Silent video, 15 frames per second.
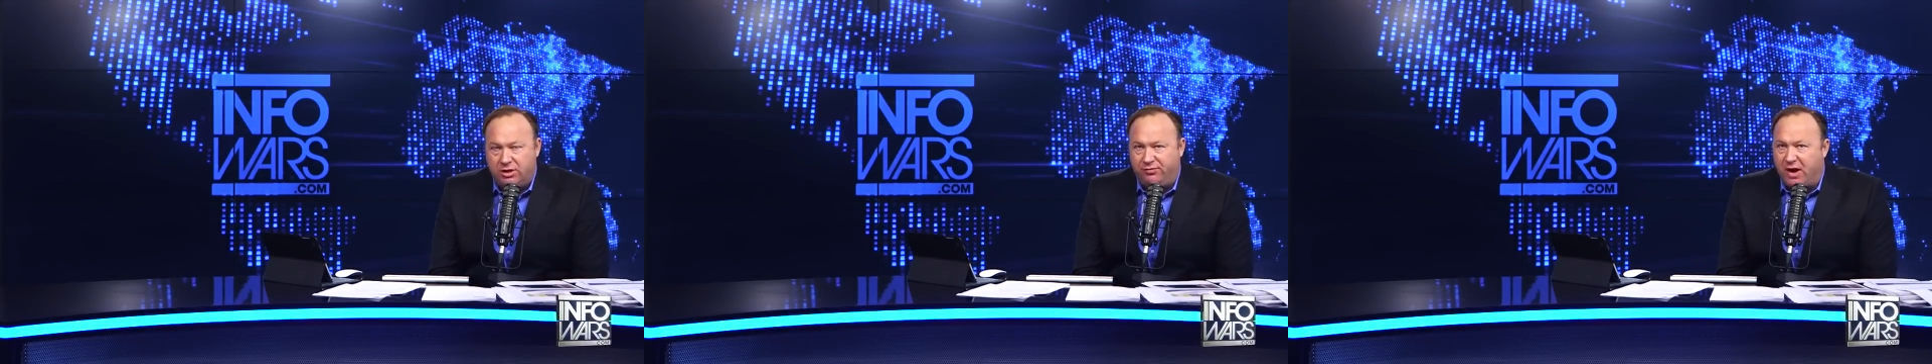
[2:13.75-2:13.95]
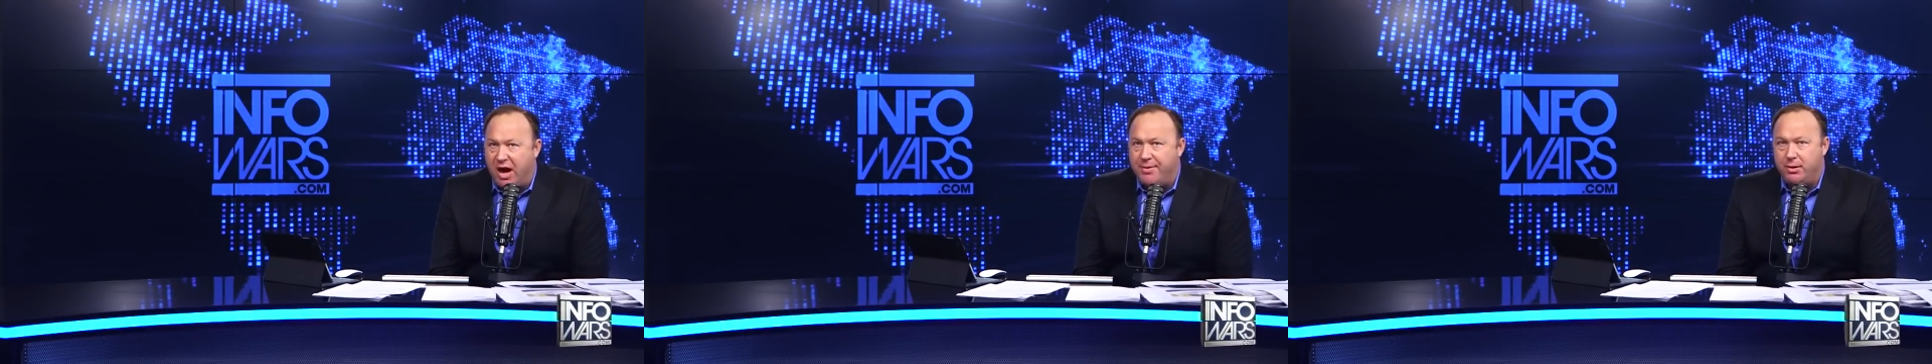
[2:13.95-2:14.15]

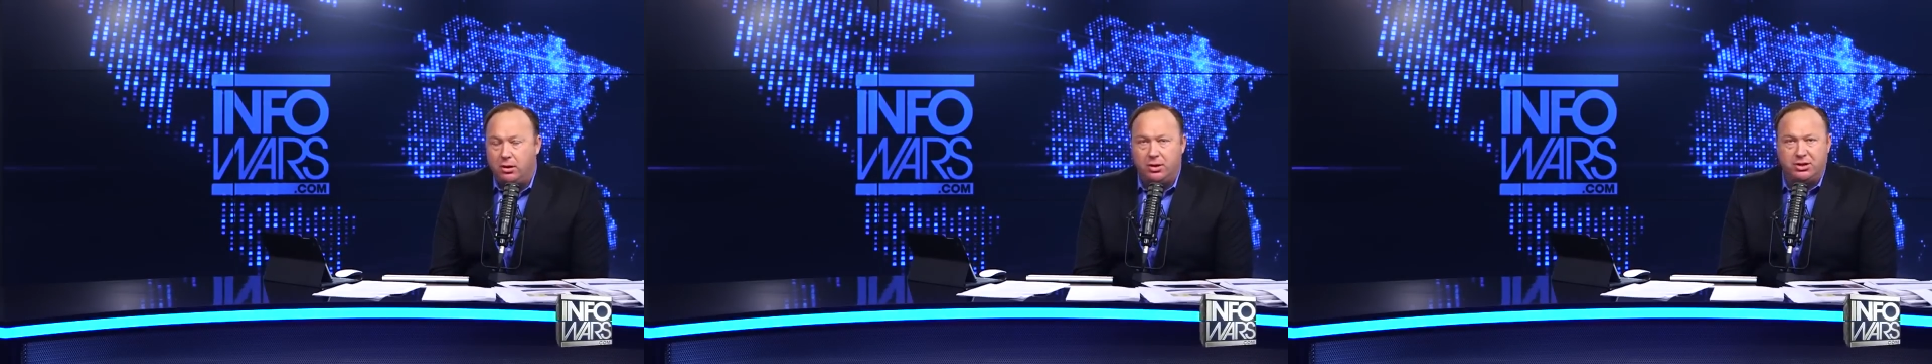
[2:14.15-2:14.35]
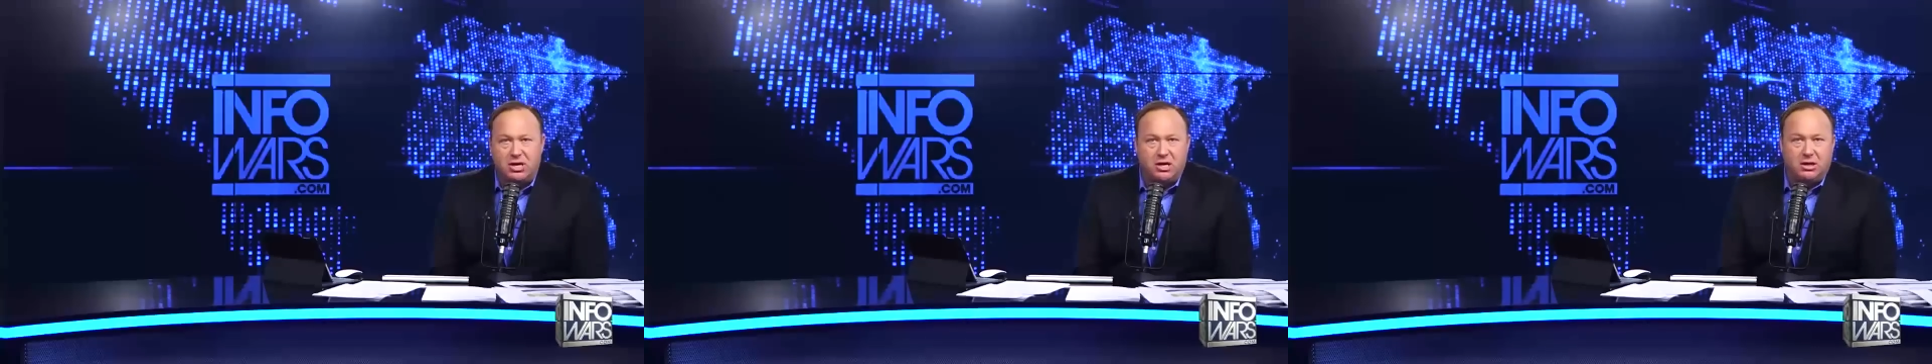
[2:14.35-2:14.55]
father
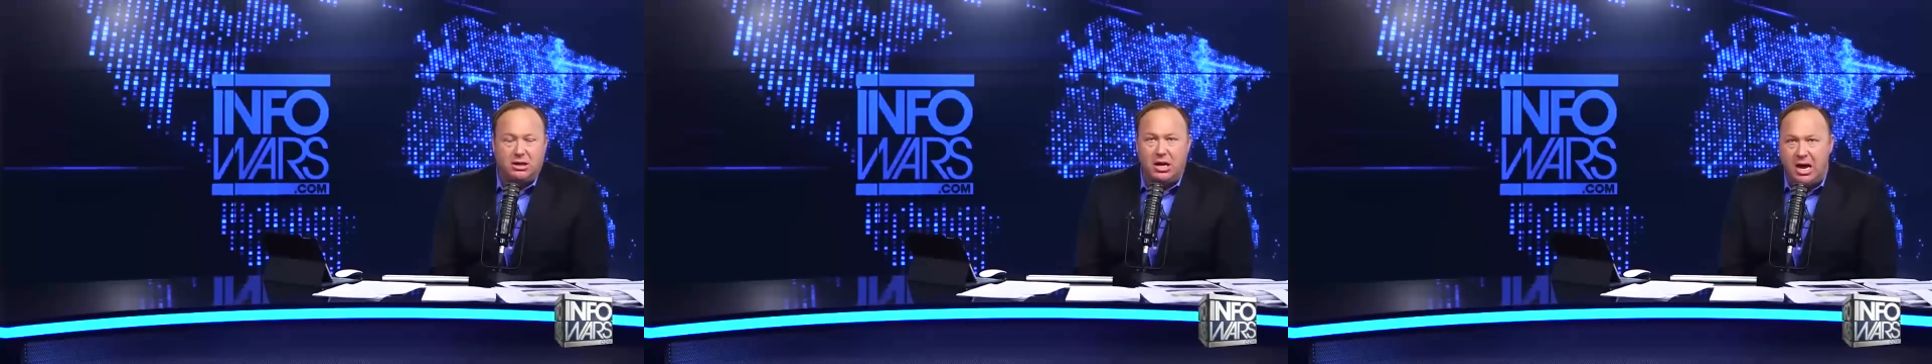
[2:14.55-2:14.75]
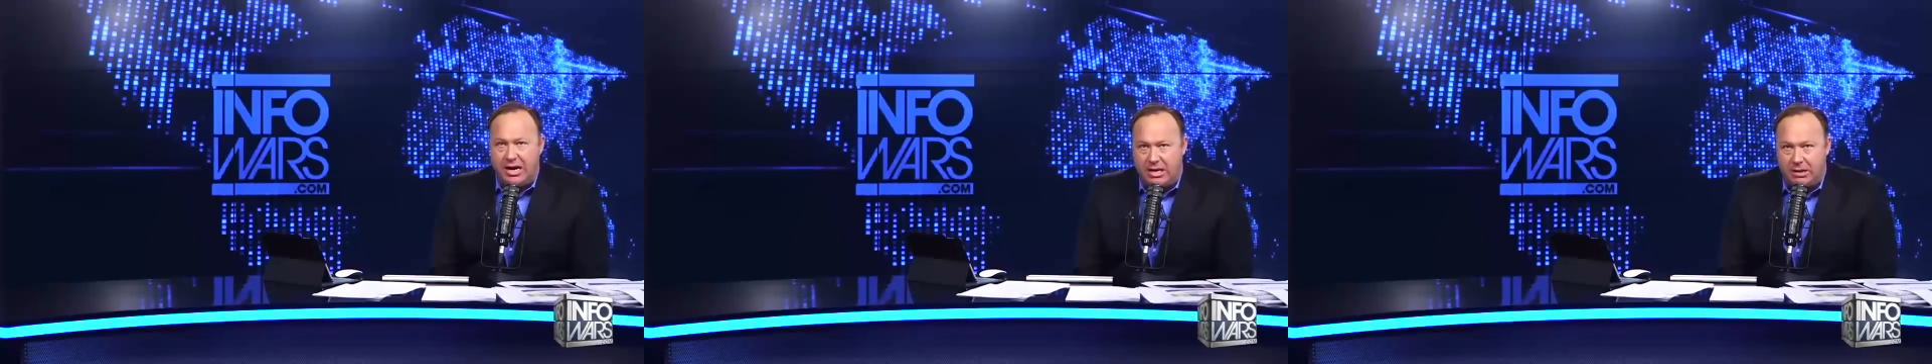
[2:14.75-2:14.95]
looks nothing
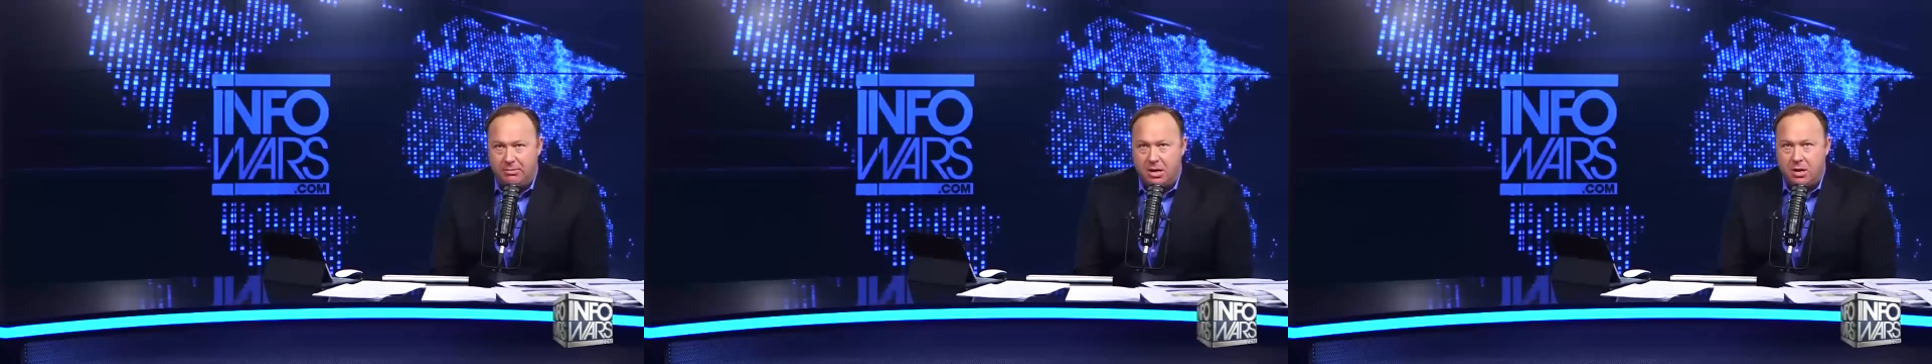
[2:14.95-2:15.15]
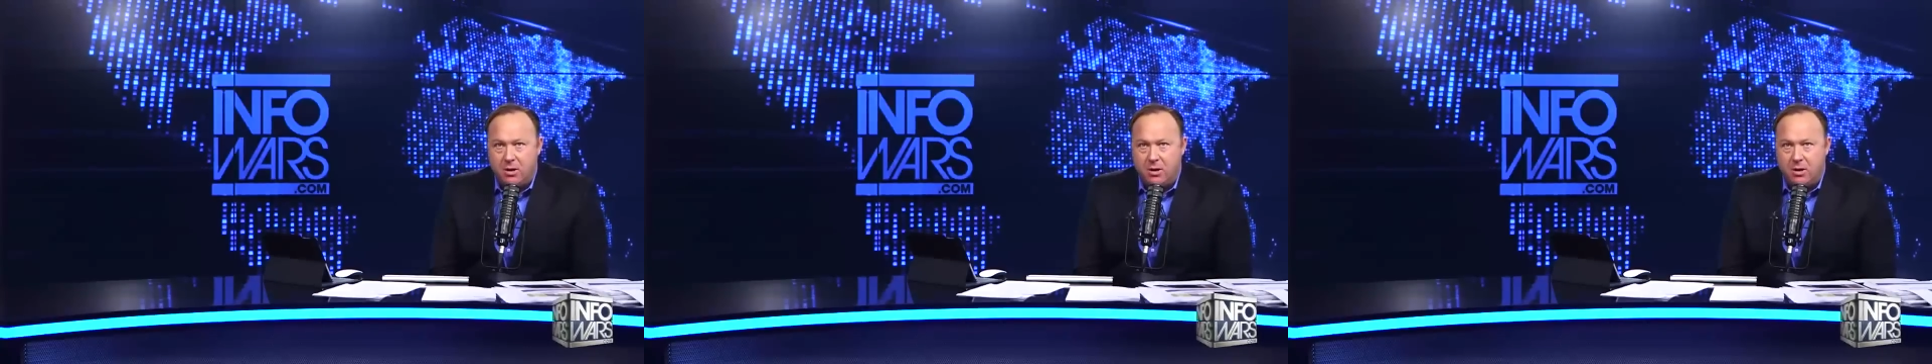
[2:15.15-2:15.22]
like him.